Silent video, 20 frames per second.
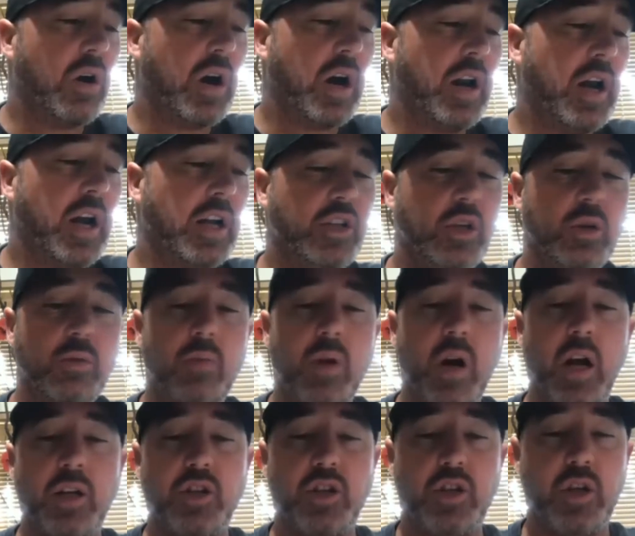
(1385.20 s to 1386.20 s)
Not too
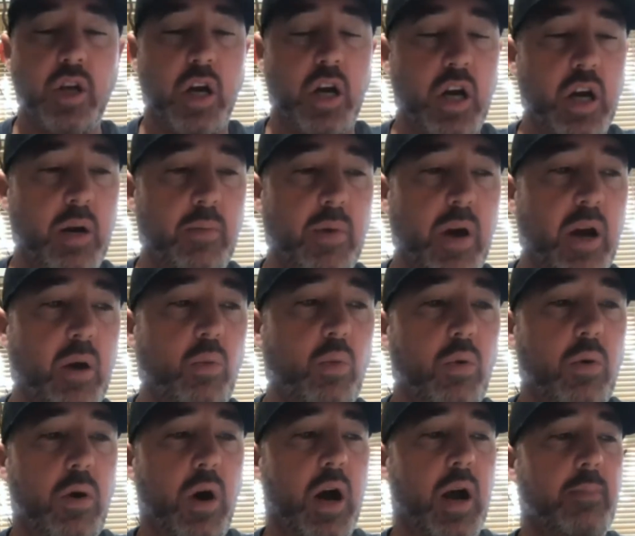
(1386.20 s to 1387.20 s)
much.
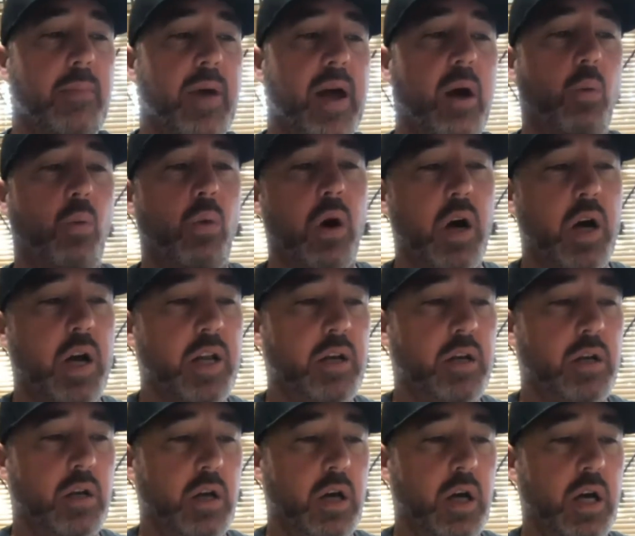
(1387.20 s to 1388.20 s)
I met
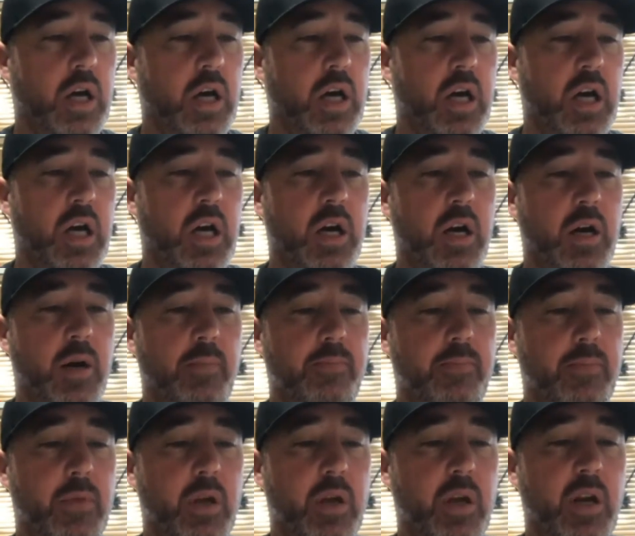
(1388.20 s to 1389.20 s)
one,
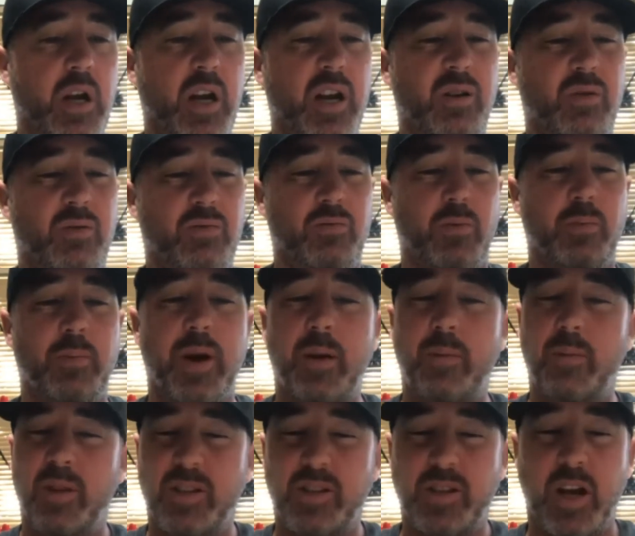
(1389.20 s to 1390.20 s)
and I don't
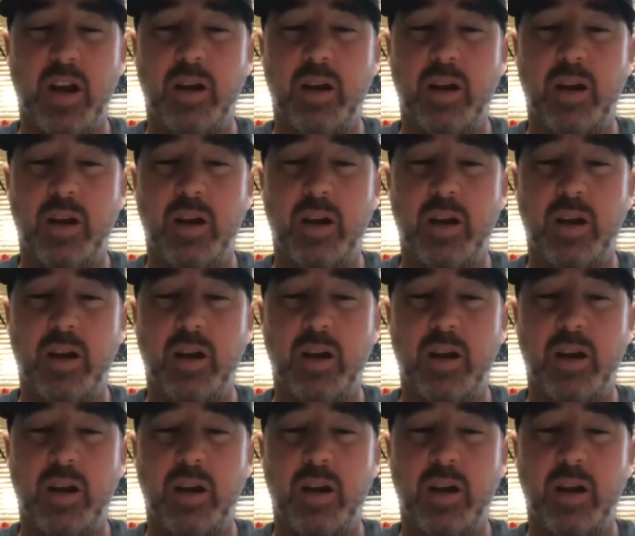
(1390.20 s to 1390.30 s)
remember on